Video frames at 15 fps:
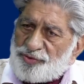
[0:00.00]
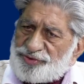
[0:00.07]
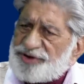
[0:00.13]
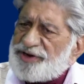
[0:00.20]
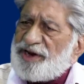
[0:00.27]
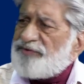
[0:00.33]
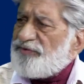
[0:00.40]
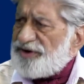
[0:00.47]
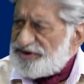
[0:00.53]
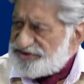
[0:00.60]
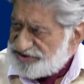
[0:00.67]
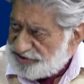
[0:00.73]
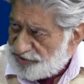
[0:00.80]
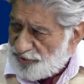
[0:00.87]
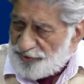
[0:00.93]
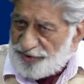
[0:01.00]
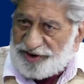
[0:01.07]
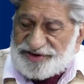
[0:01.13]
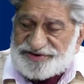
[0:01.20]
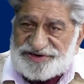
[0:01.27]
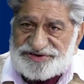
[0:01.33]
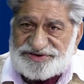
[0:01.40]
Modi and various other
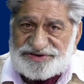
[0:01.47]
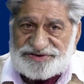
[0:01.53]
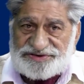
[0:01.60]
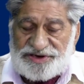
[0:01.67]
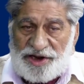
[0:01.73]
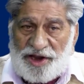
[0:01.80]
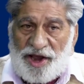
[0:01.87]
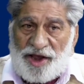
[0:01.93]
organizations.